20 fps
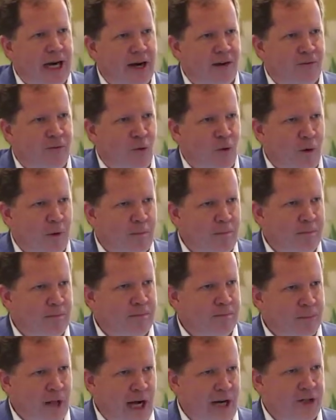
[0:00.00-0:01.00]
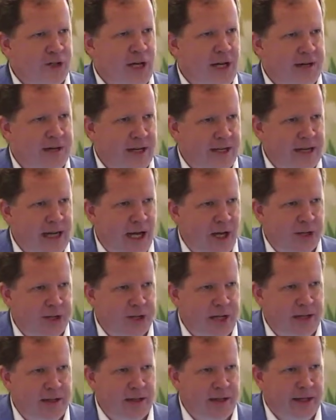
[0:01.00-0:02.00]
for blockchain
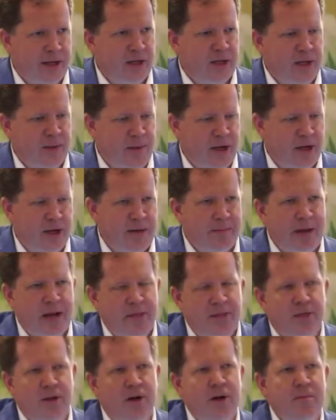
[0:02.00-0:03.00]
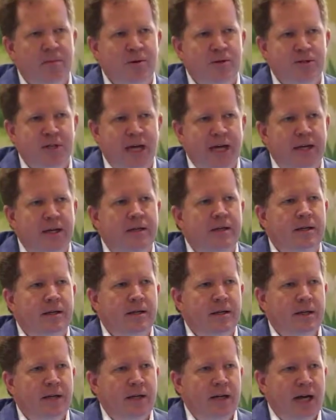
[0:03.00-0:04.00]
technology in the legal community, about 30%
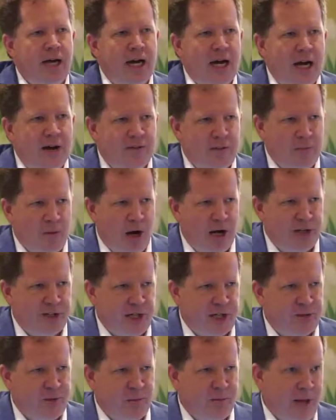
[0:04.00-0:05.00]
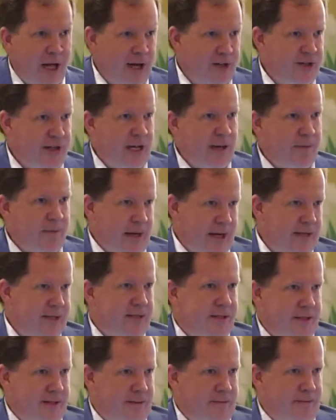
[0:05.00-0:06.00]
of the projects were
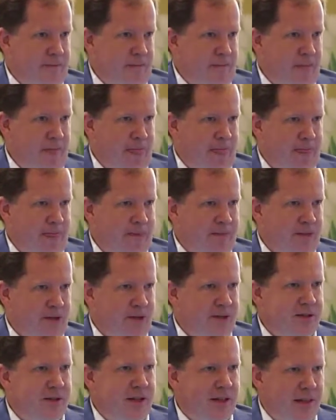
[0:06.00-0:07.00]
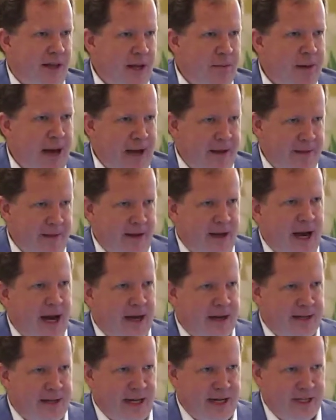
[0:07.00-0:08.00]
blockchain-based. So just think about it in the
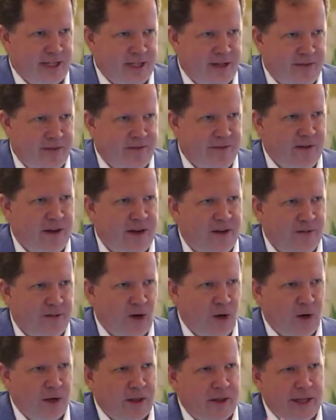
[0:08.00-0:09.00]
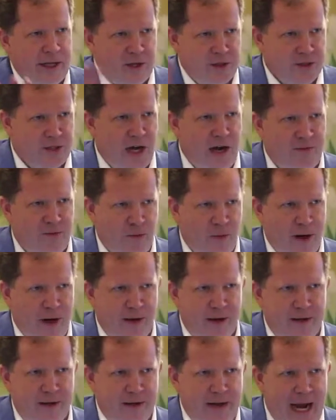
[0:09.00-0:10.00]
context of current legal
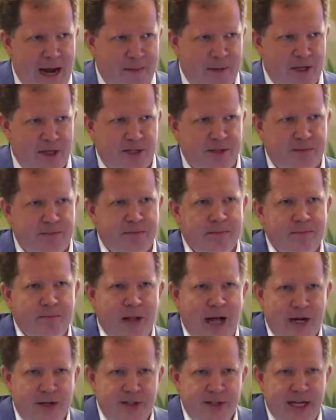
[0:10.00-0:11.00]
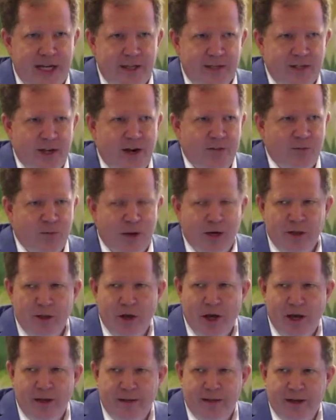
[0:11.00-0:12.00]
software and how much blockchain software and
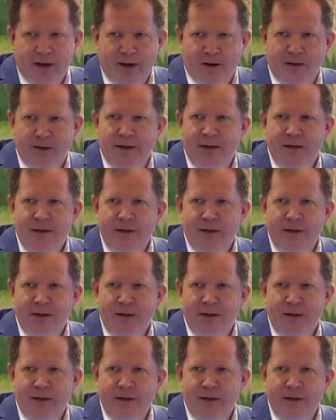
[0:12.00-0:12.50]
law there